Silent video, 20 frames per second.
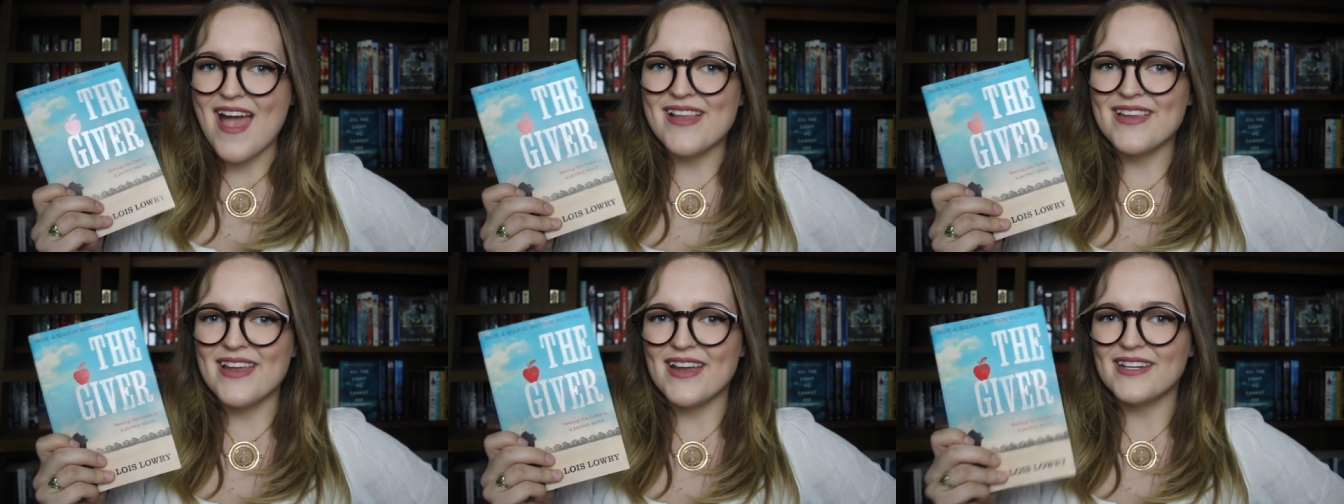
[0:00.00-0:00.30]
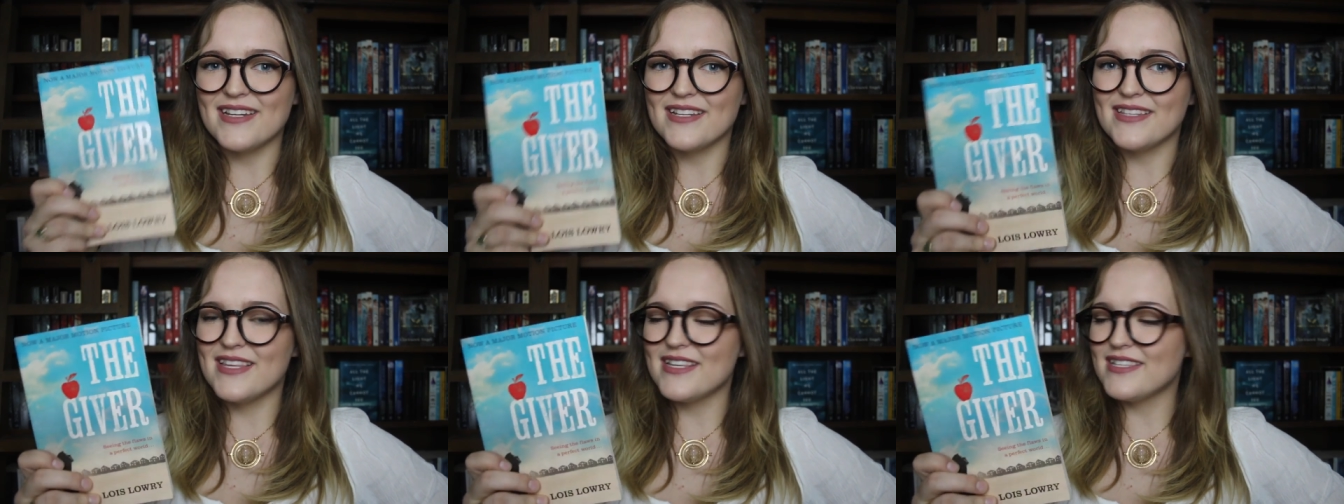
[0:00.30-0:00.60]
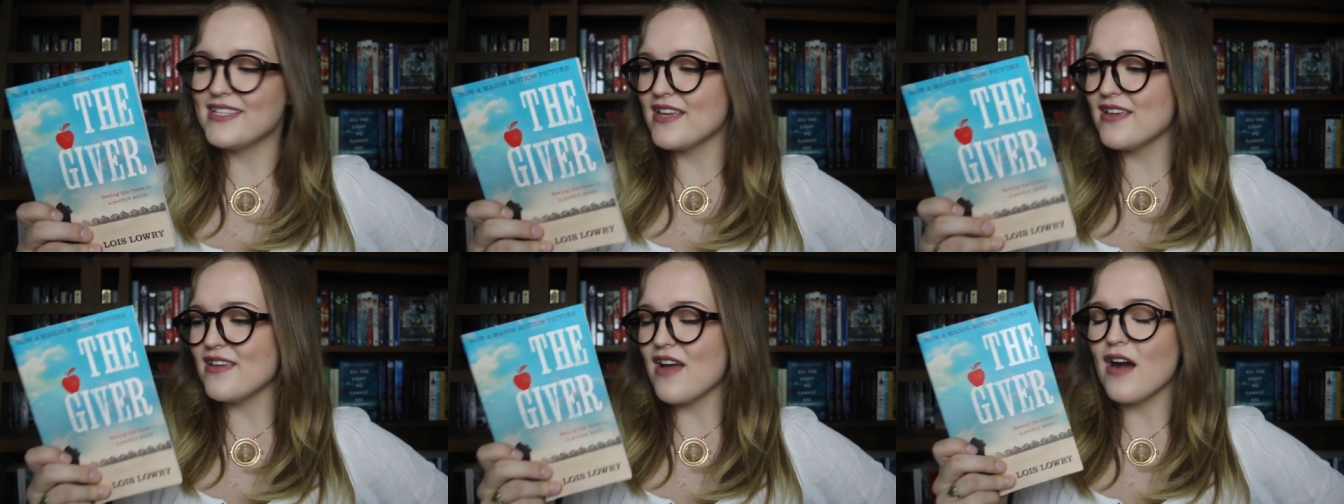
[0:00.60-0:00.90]
And yet
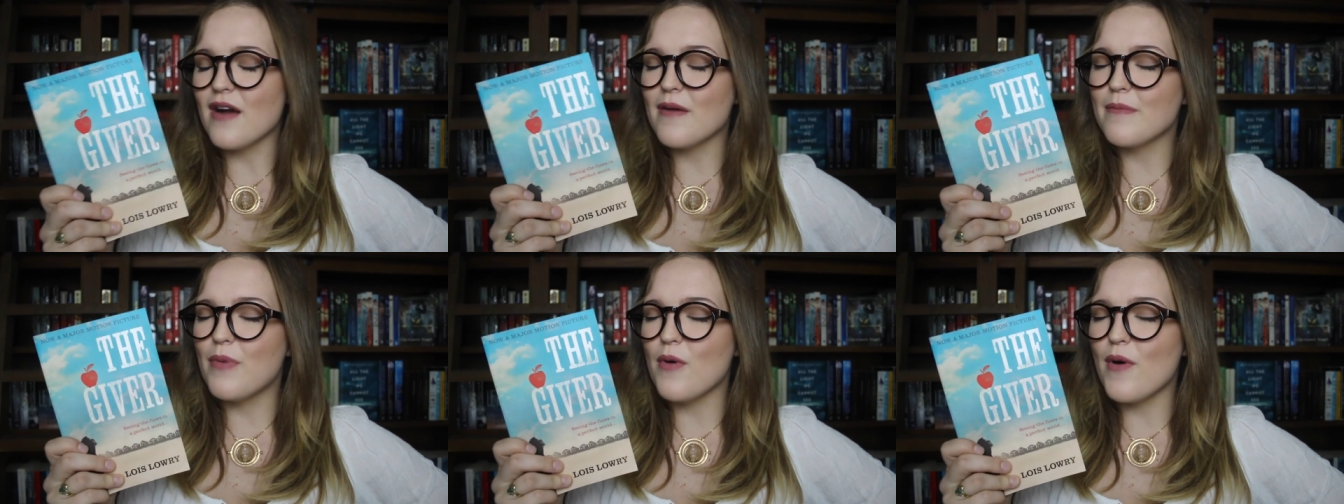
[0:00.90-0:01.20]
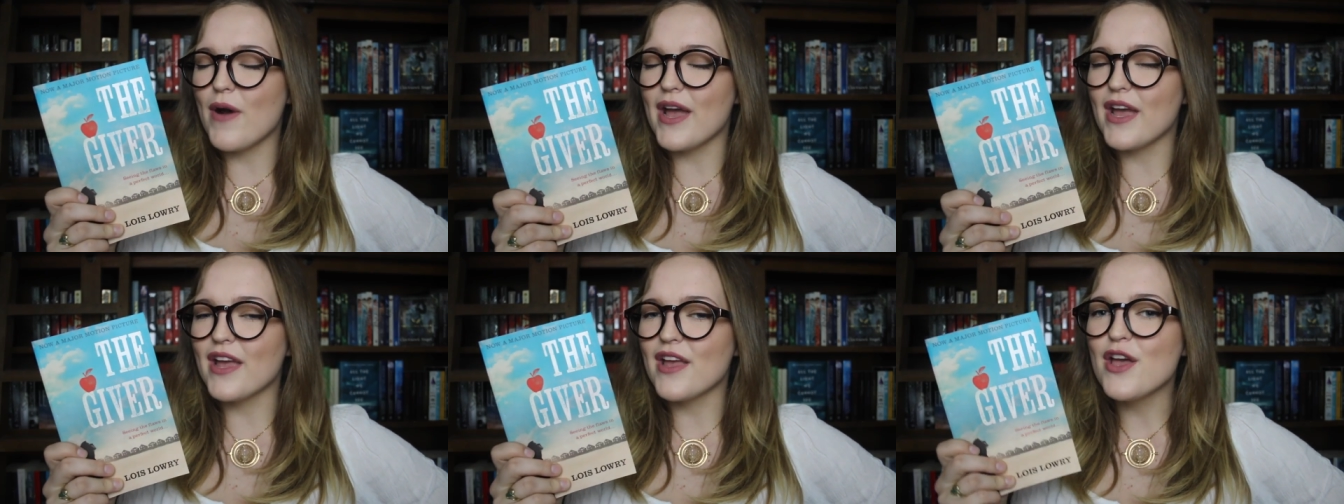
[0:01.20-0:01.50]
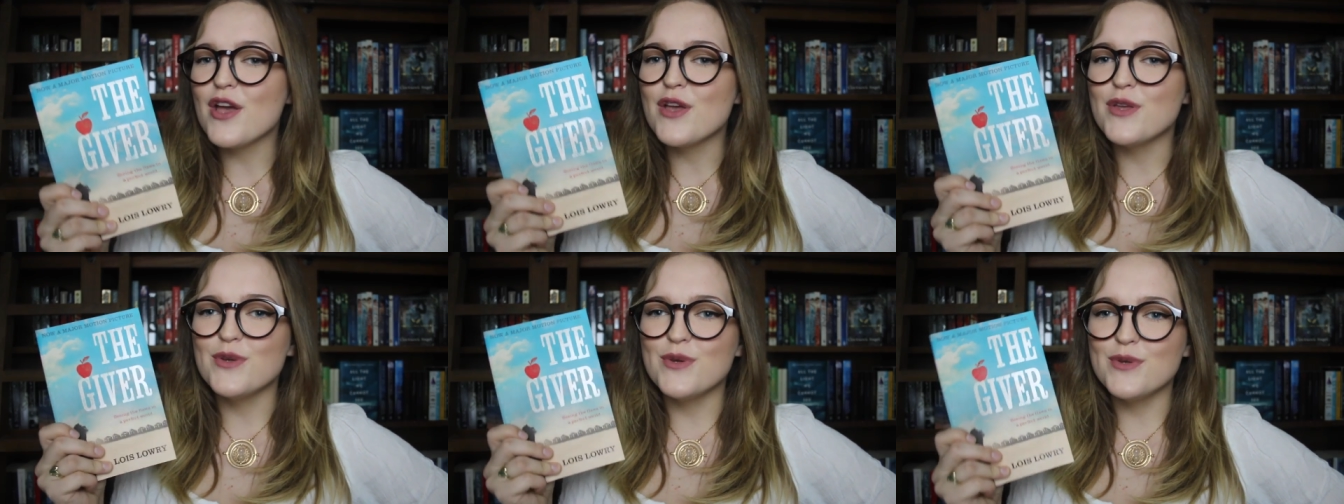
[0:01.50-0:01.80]
this young boy
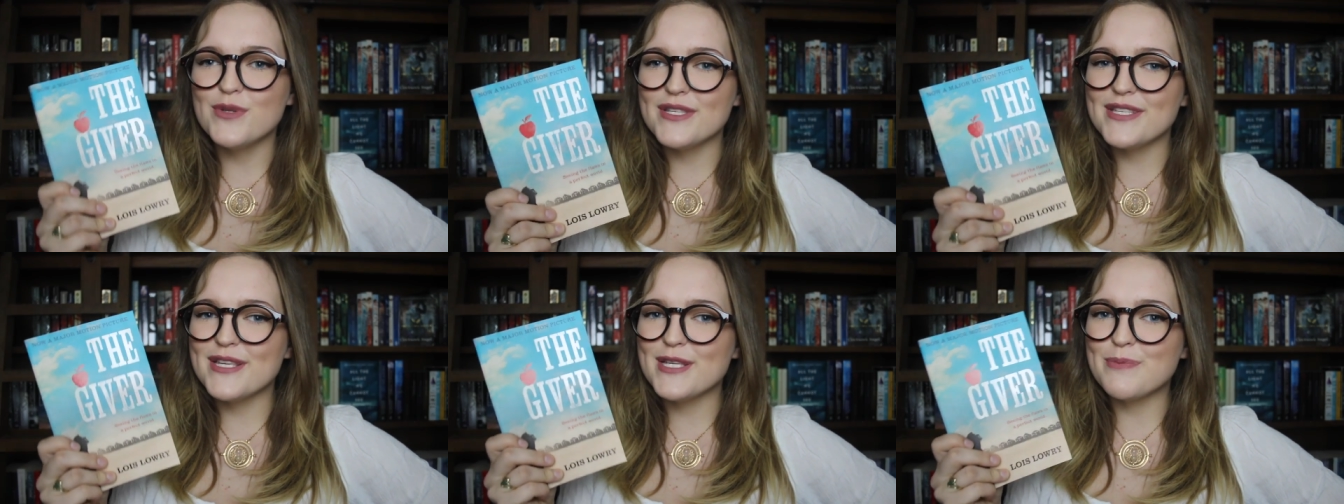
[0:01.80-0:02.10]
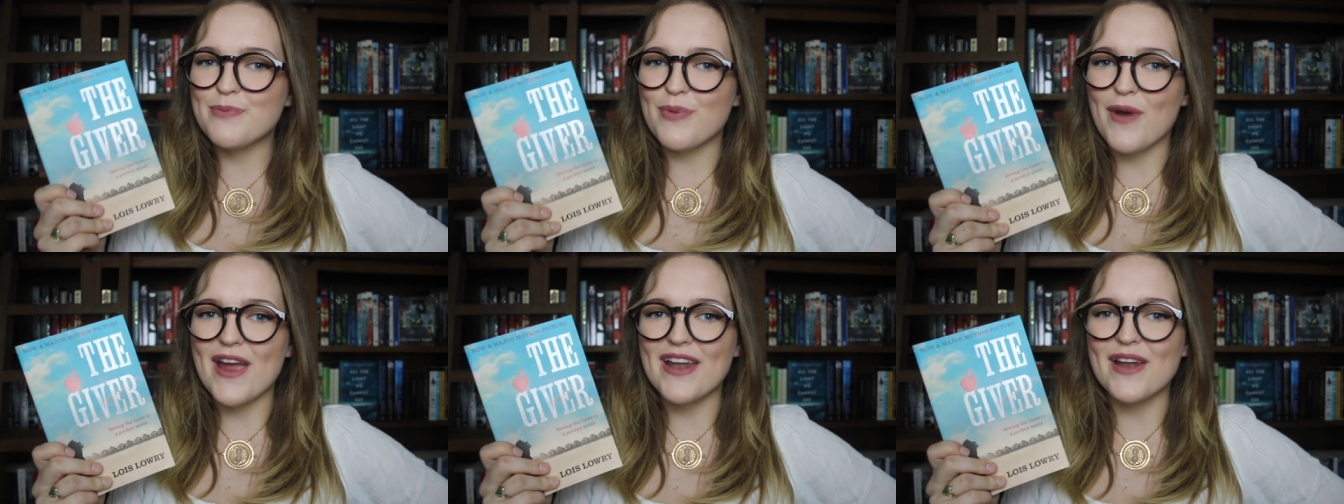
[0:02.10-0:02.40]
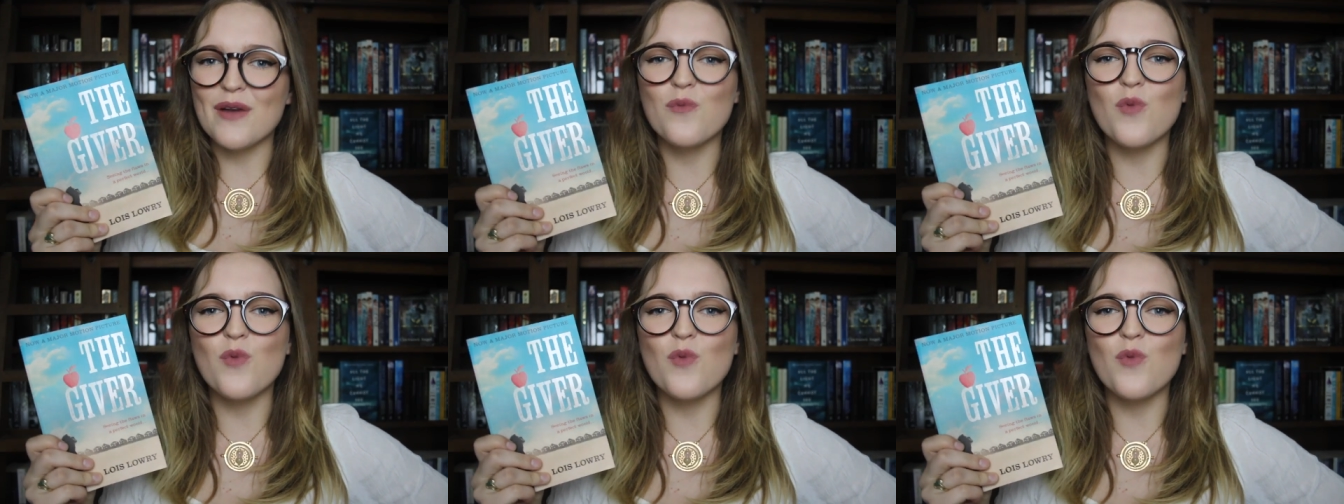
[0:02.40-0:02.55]
uses his brain